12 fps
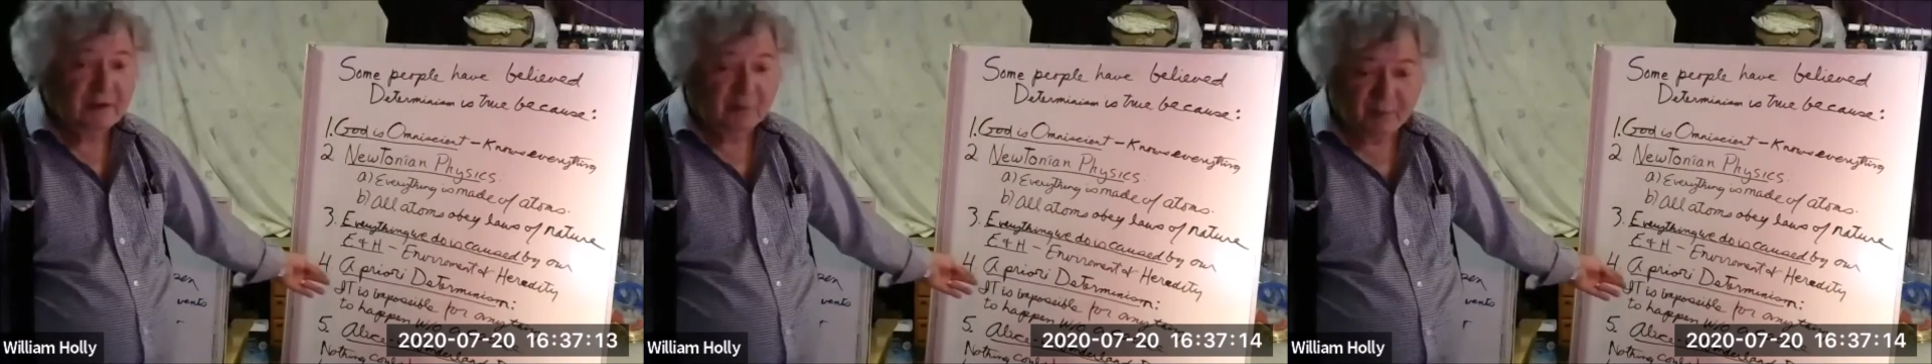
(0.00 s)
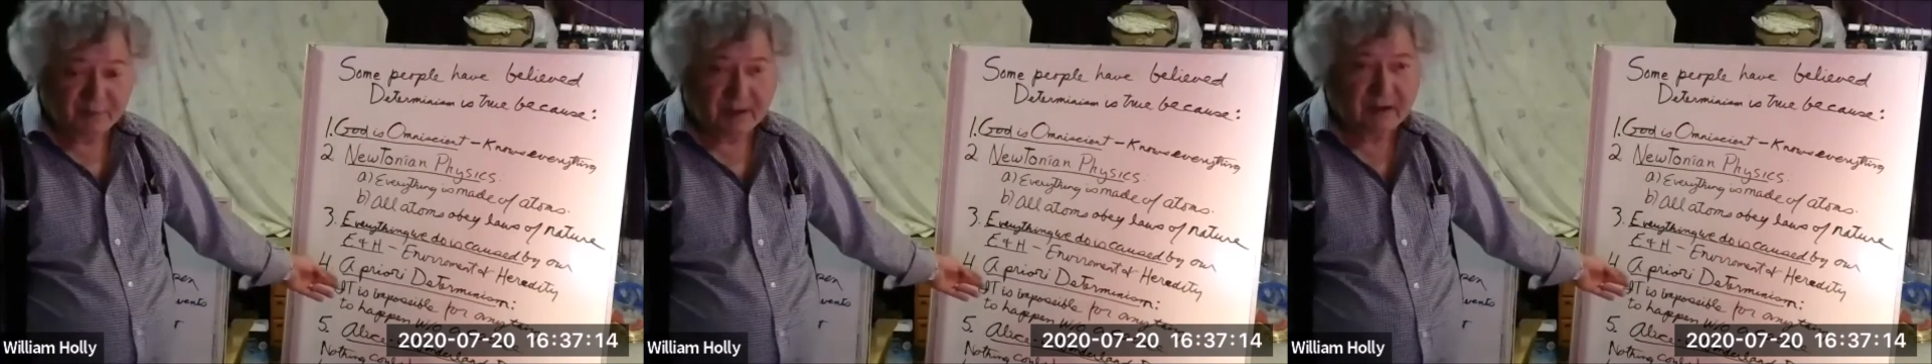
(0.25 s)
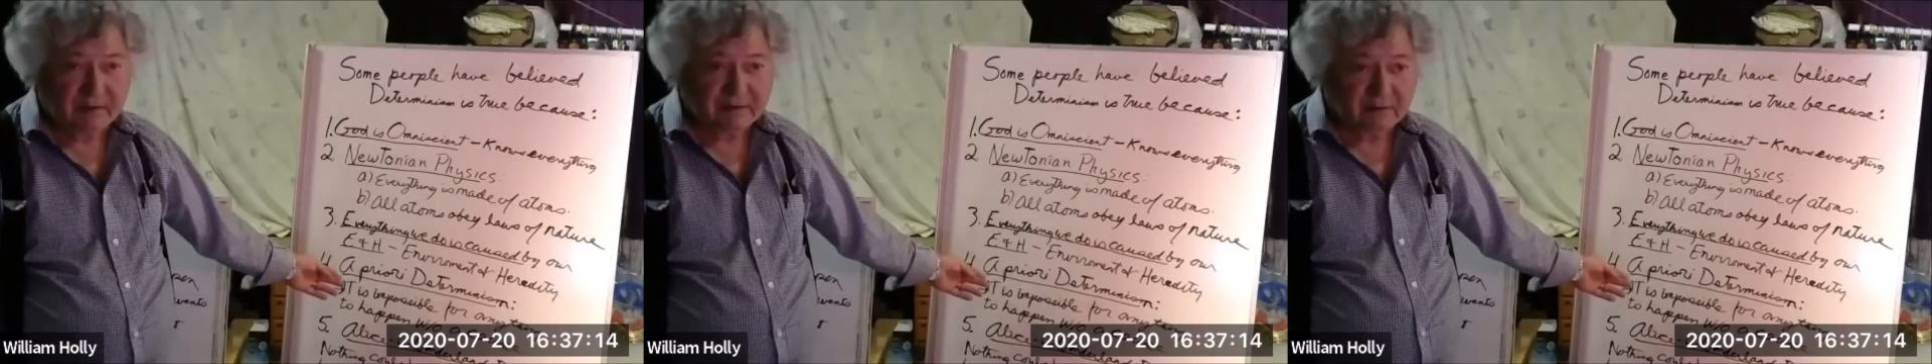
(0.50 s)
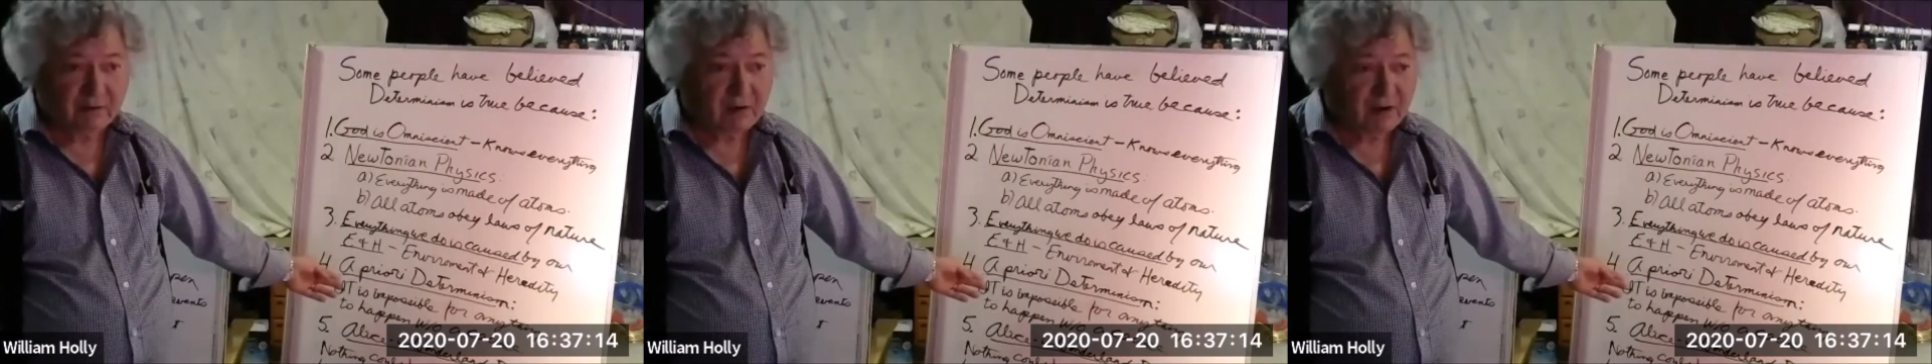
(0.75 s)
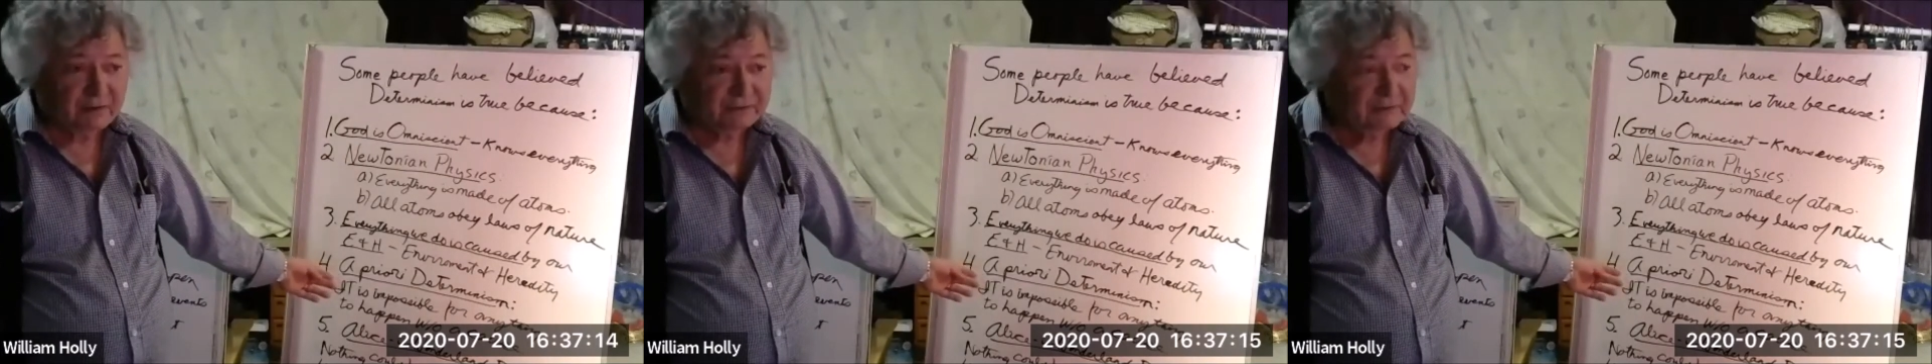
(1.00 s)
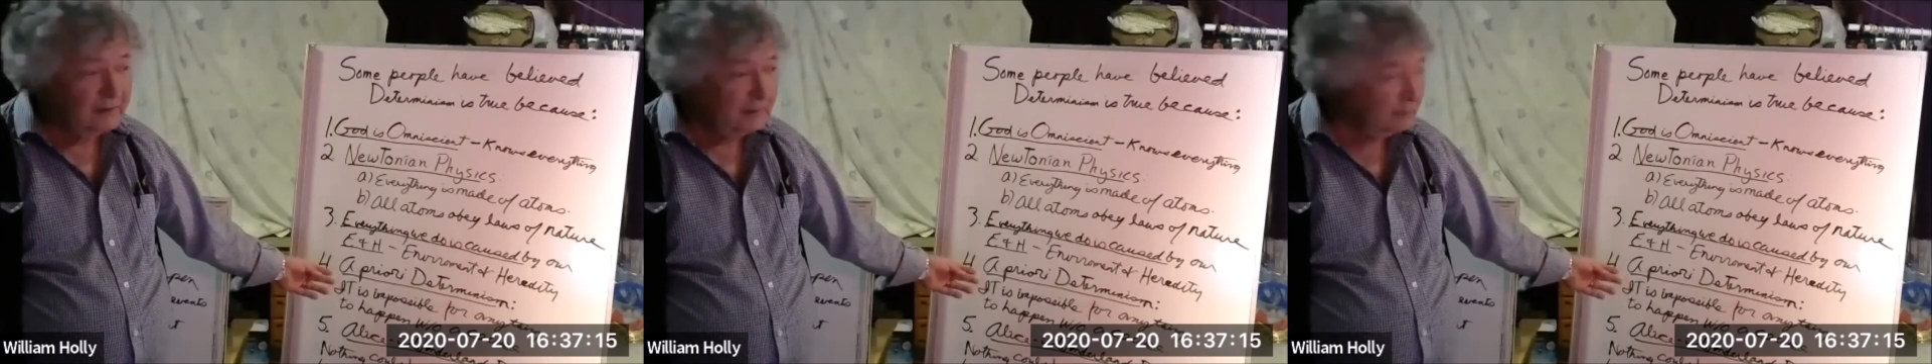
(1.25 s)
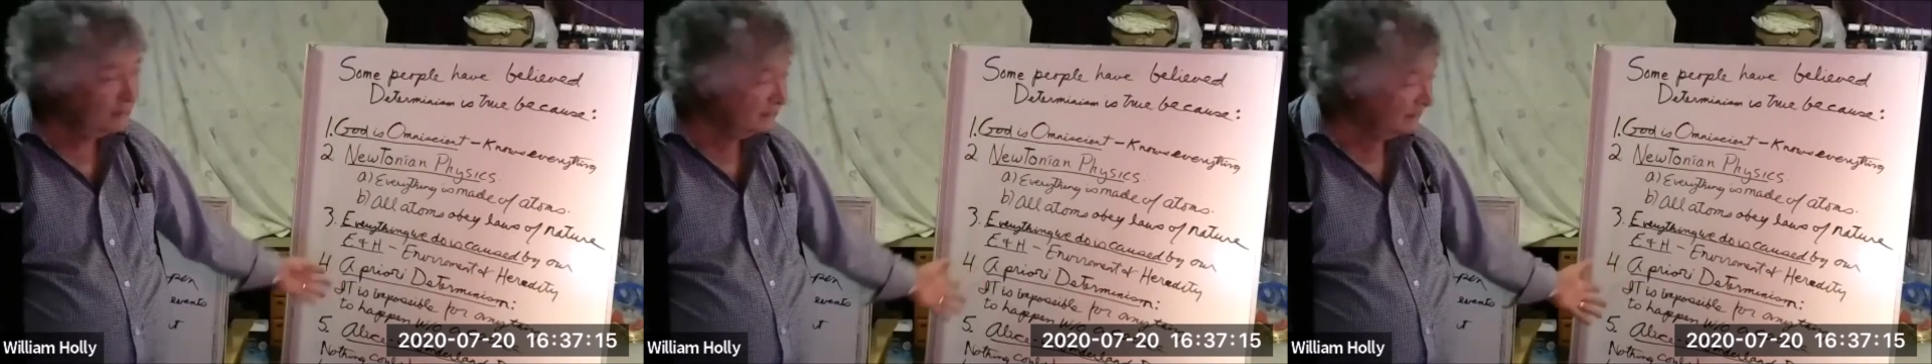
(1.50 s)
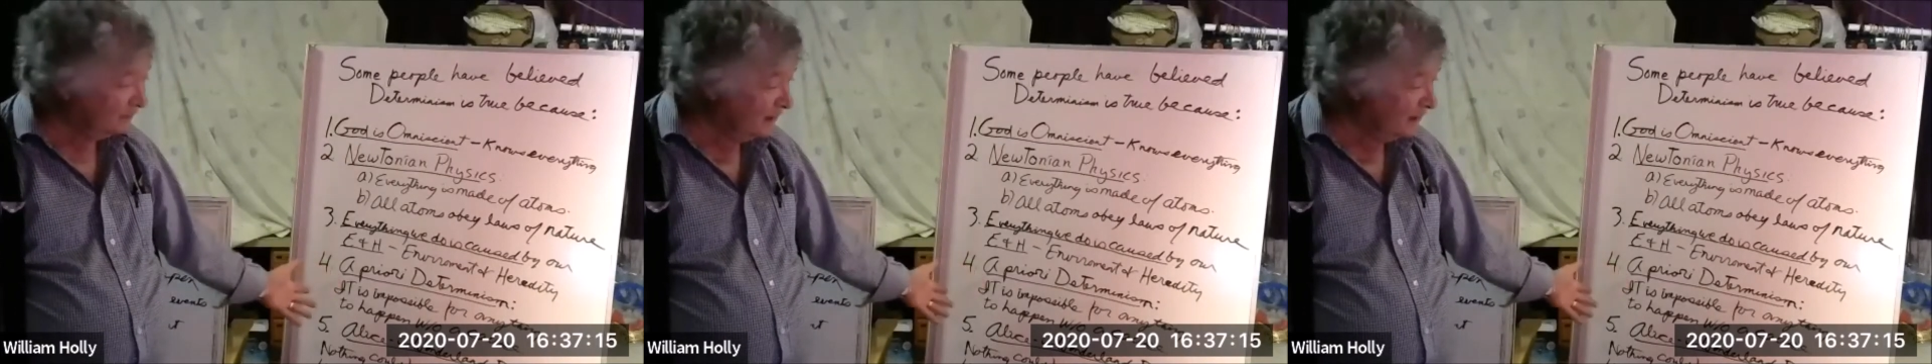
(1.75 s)
without a cause. We
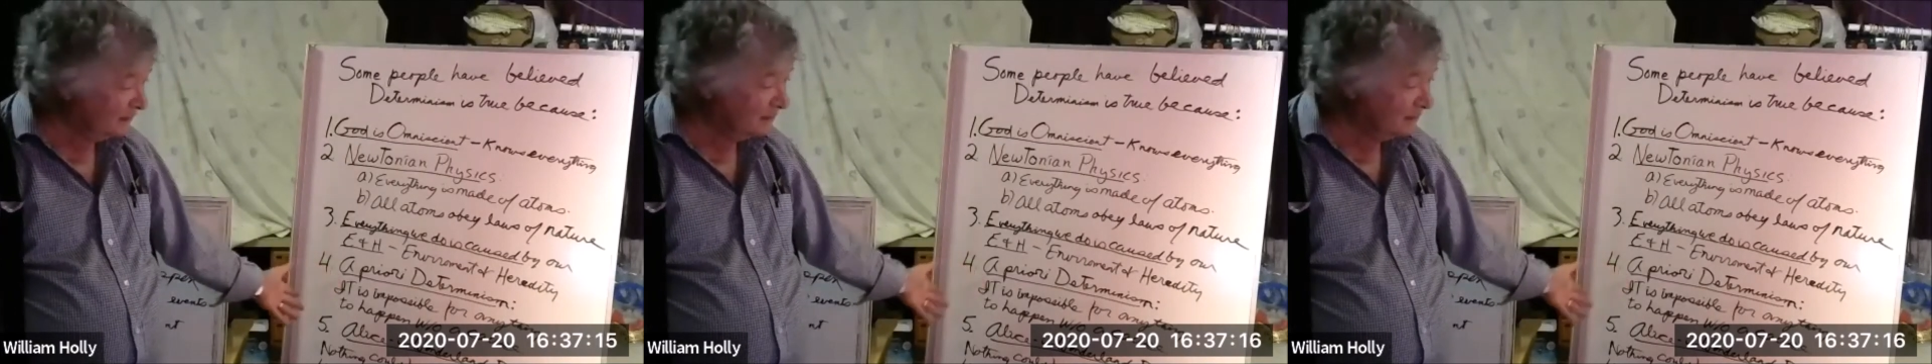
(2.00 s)
just think that